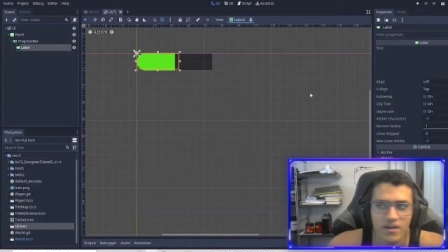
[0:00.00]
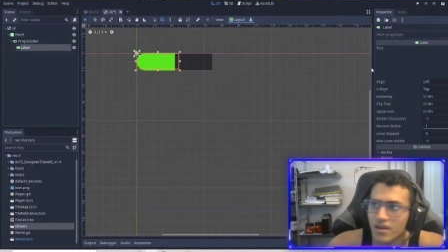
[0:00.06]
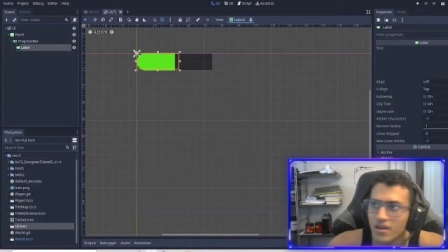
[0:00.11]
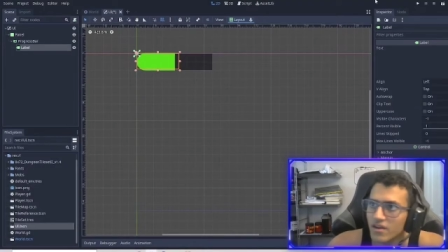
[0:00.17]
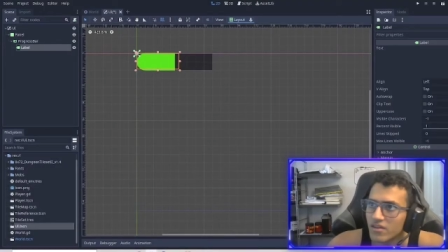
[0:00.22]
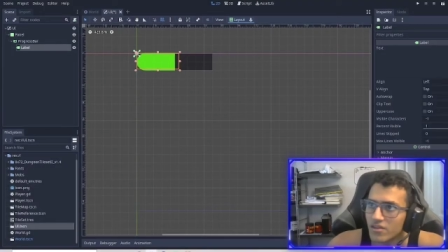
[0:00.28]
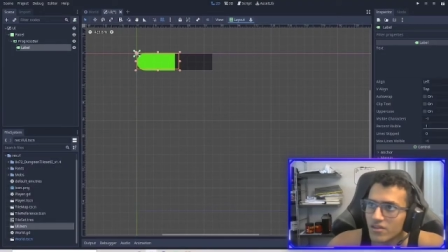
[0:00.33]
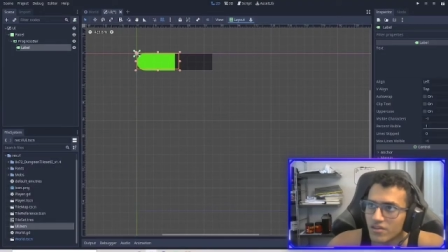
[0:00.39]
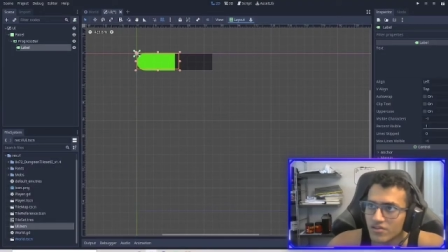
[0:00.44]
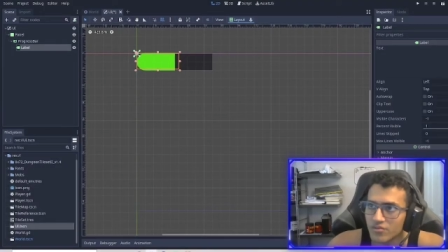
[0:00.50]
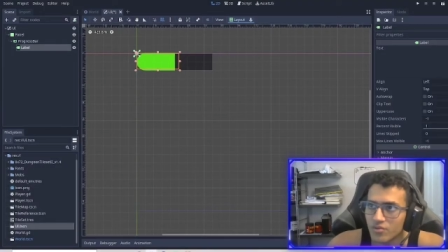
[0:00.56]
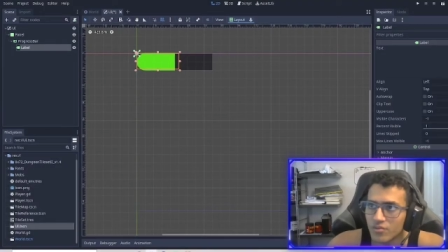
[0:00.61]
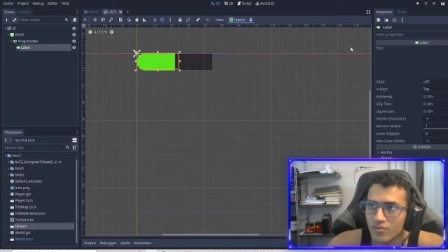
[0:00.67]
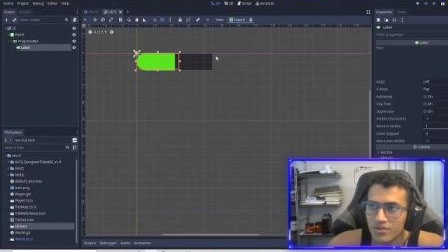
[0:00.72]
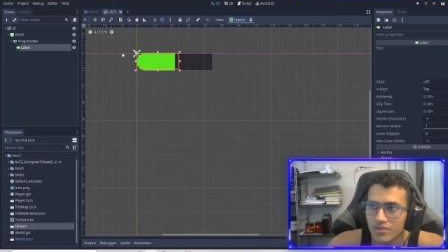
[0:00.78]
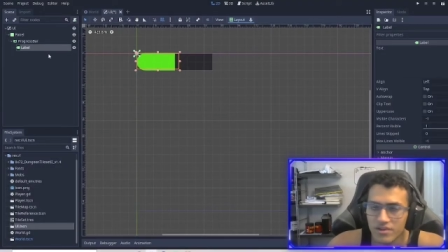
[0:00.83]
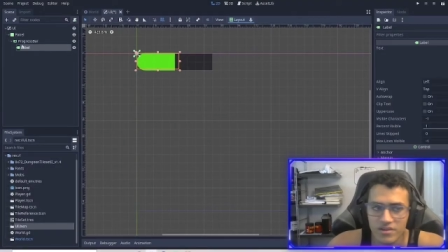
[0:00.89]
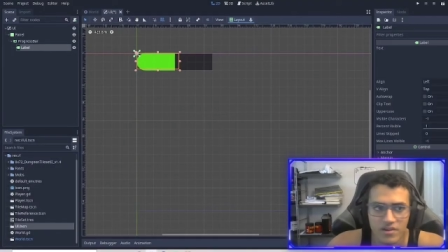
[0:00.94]
And this
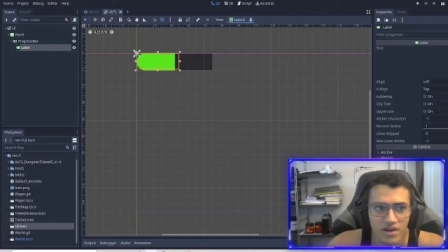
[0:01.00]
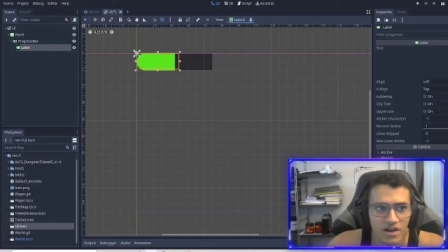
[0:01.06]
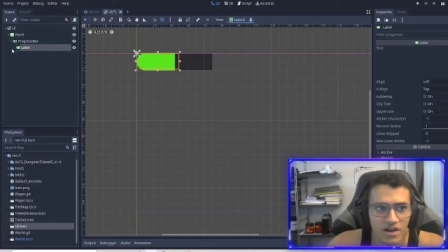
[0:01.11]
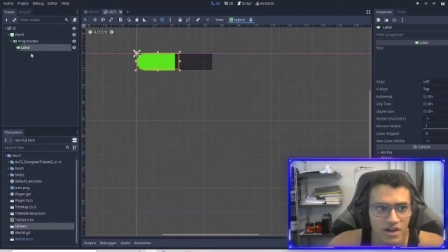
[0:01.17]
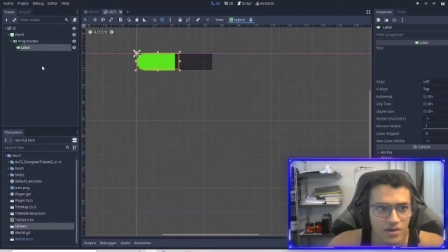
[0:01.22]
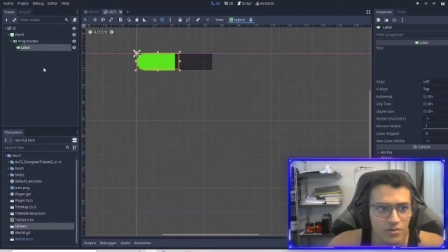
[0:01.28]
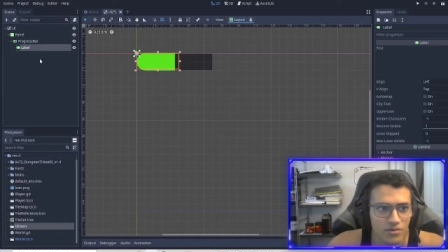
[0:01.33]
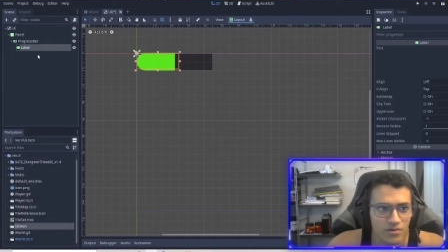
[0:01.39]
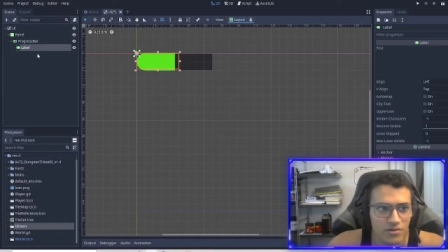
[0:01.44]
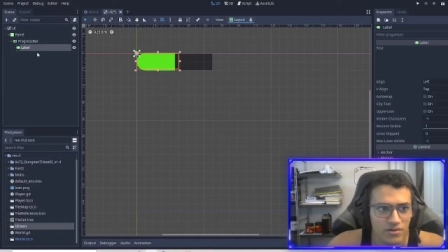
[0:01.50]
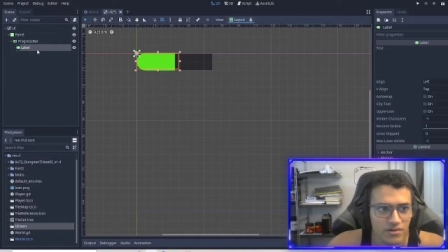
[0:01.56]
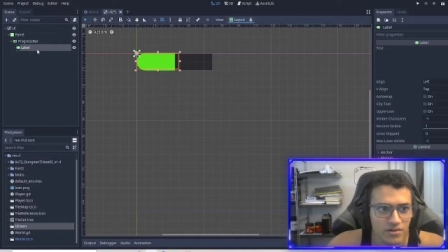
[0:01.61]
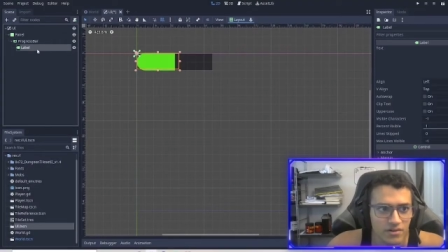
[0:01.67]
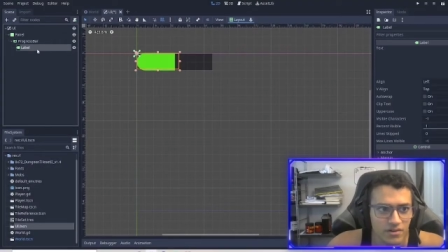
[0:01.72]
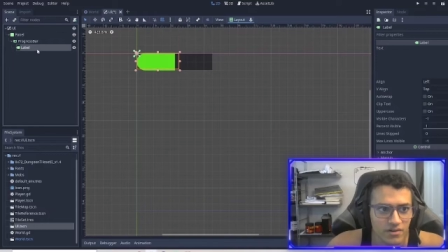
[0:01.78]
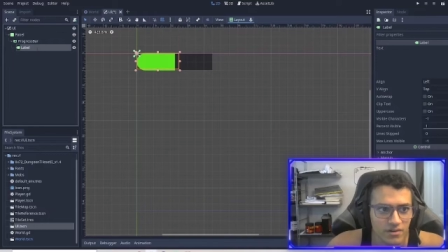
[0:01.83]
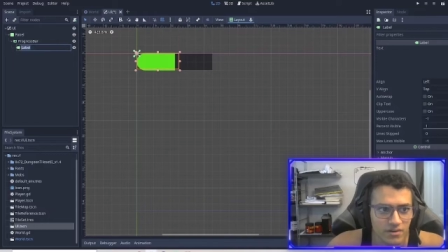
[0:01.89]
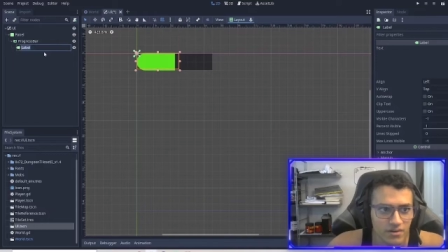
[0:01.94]
will be
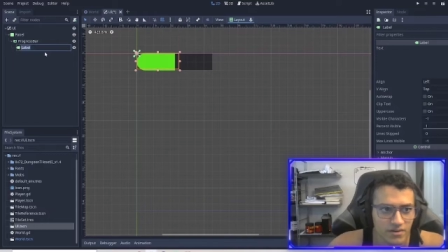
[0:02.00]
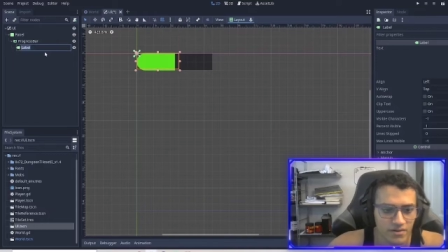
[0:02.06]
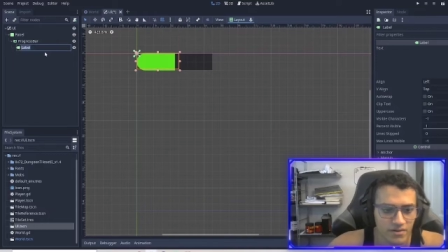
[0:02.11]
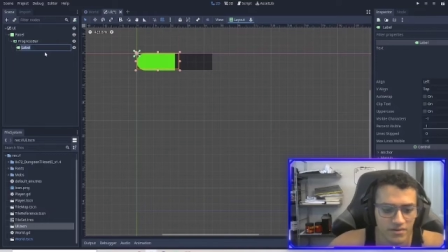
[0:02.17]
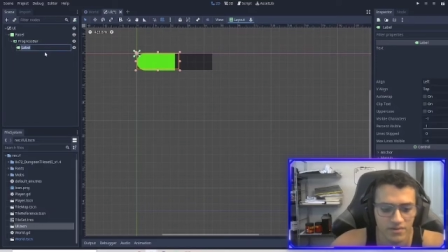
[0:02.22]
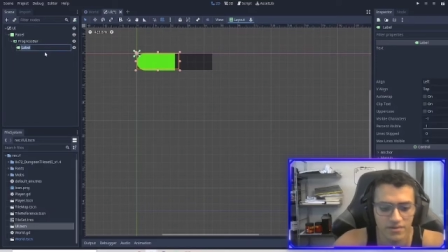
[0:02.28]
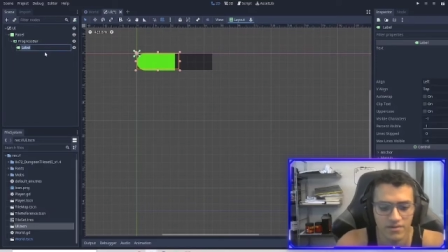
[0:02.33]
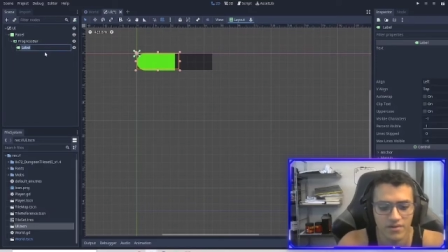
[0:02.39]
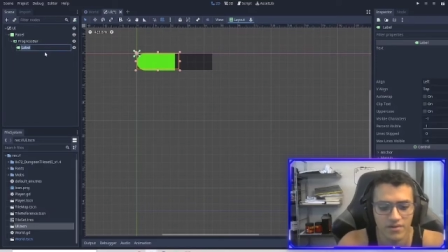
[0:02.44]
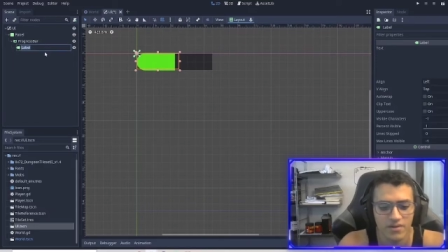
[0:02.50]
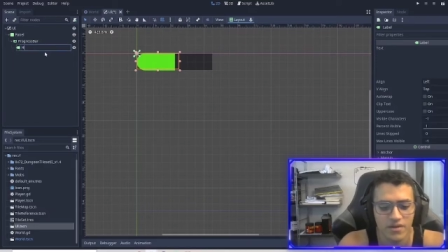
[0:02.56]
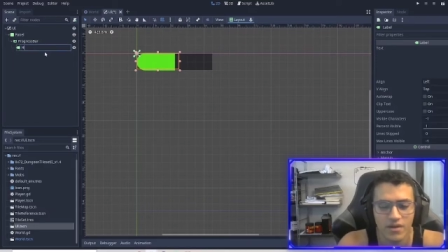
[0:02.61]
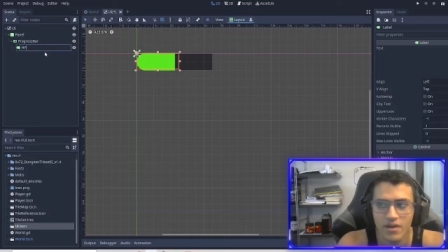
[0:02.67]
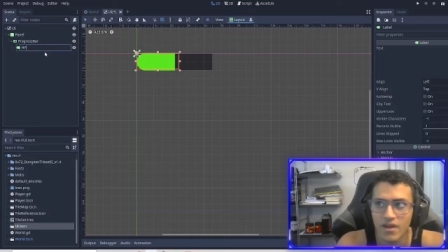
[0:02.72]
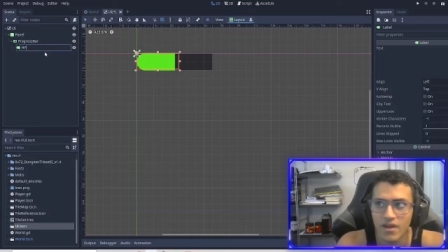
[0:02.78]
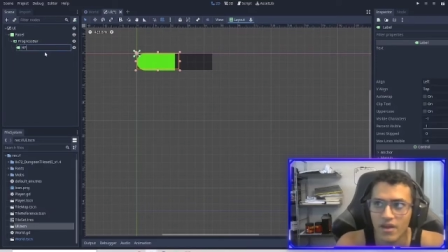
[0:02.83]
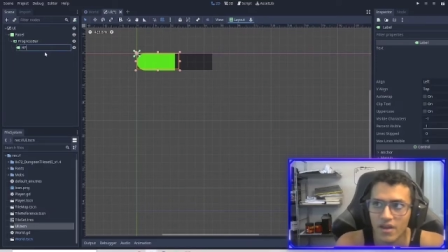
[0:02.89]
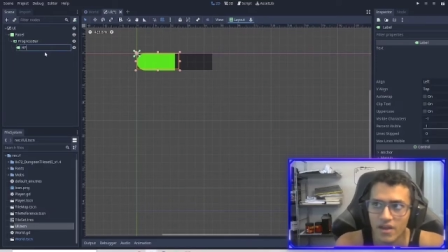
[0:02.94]
our
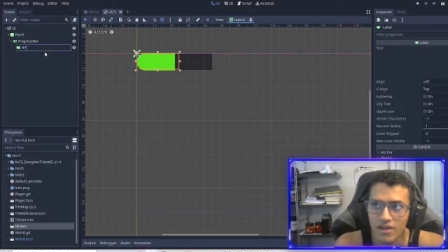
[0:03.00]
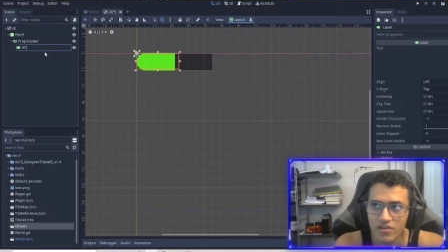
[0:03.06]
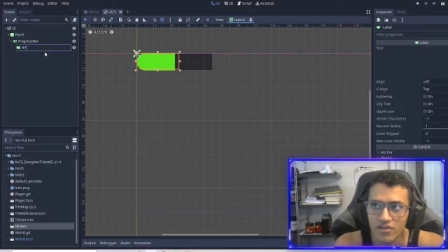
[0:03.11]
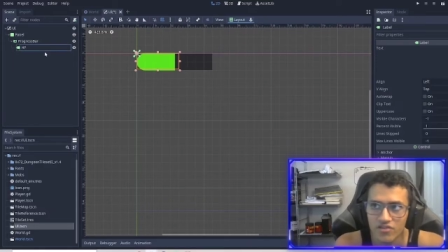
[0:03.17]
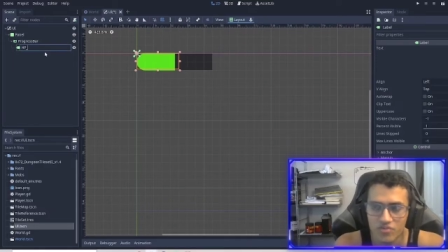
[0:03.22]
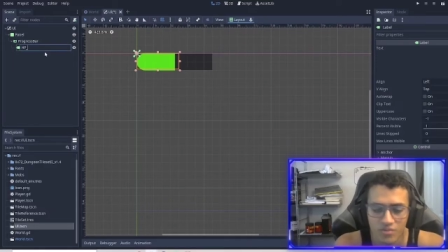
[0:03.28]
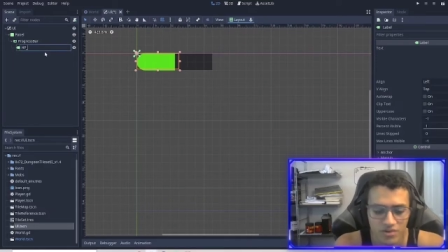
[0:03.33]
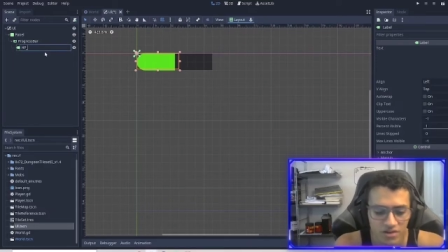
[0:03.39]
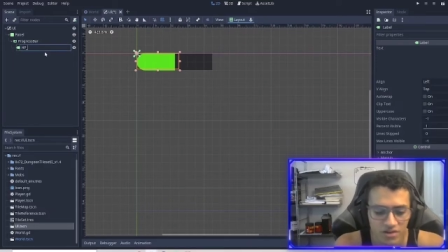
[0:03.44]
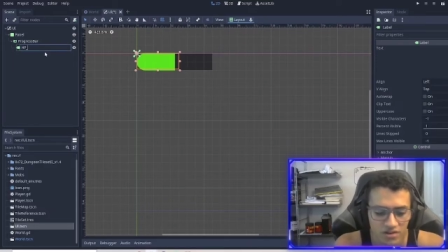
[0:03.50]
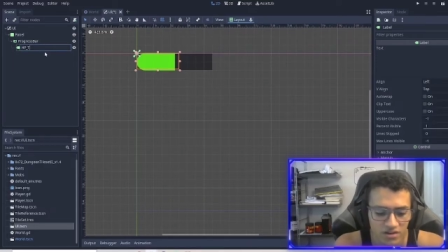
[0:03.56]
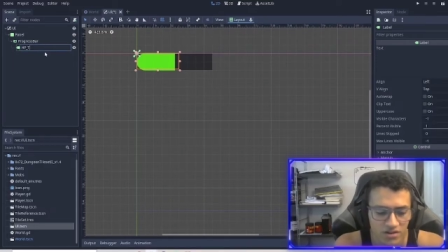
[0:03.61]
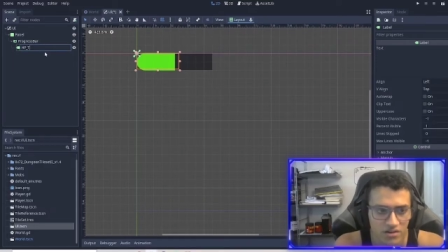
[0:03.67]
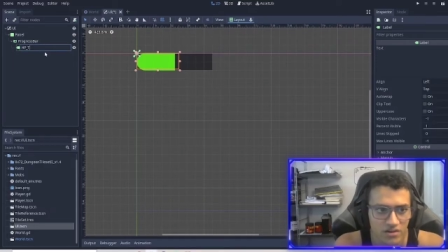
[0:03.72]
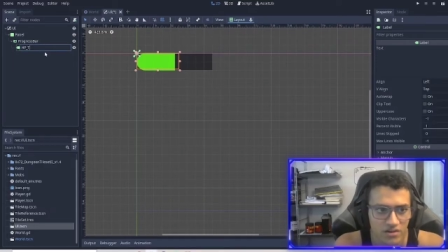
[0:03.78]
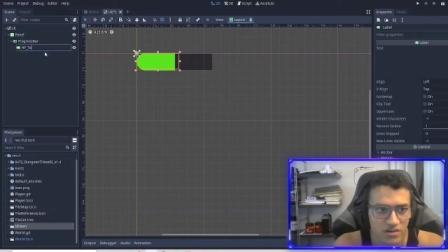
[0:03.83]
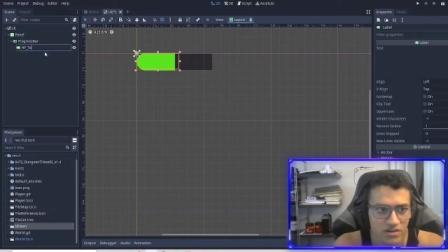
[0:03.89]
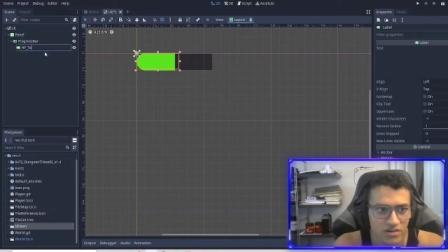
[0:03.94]

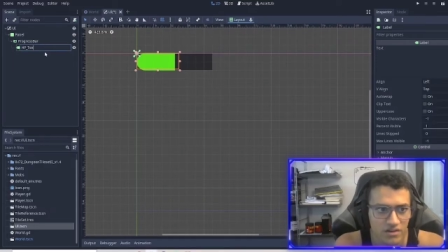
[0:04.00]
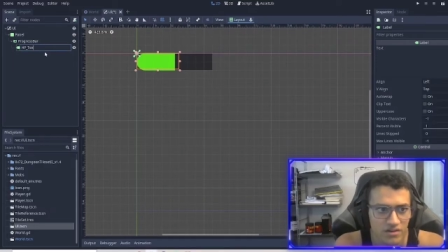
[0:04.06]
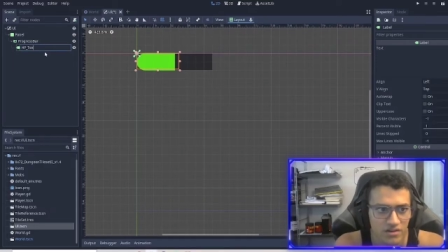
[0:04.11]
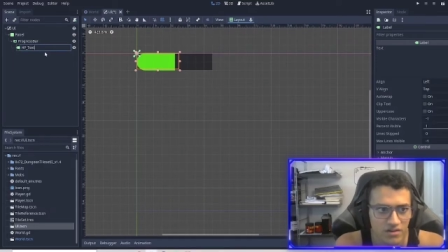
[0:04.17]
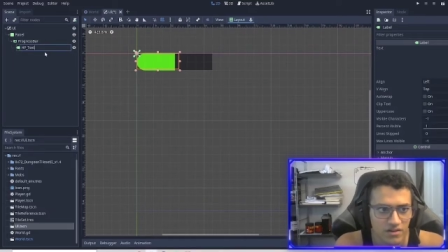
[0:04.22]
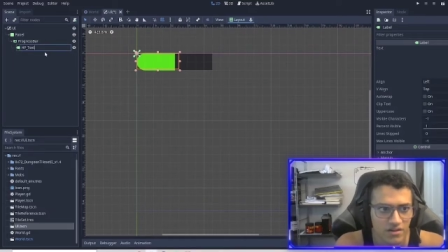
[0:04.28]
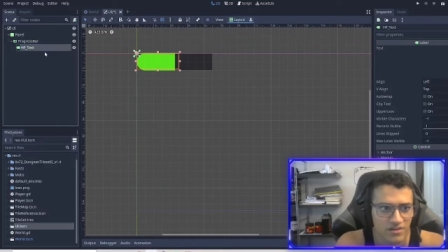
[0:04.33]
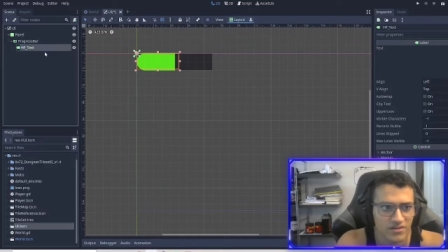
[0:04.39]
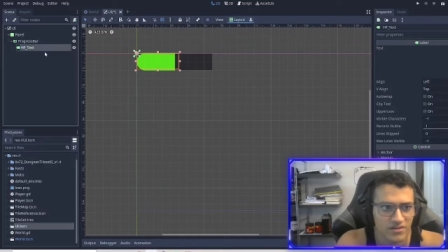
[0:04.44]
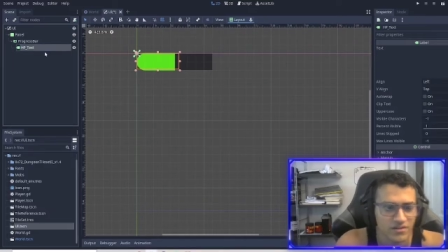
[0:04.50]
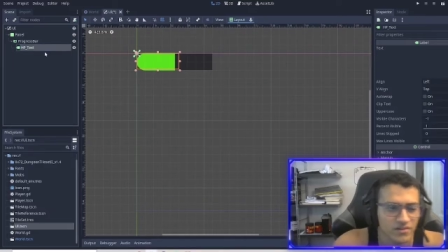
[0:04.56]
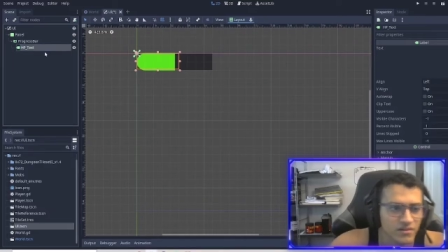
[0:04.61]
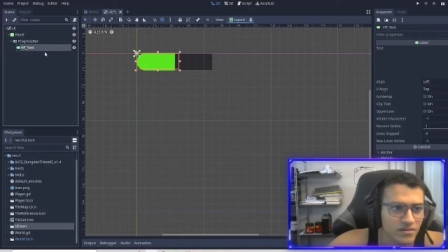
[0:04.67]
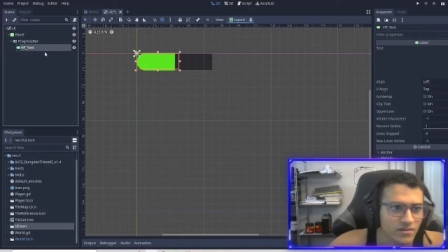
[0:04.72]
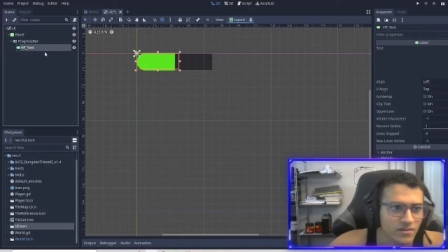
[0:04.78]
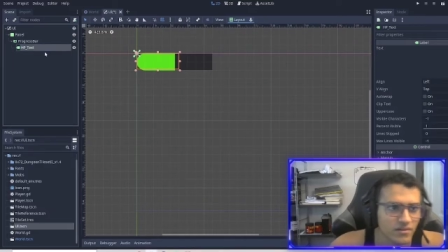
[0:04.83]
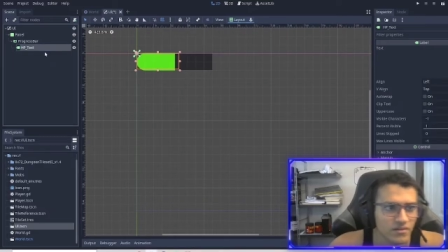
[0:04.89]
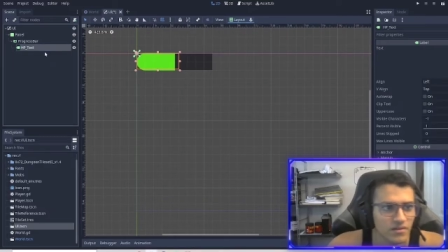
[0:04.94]
HP text.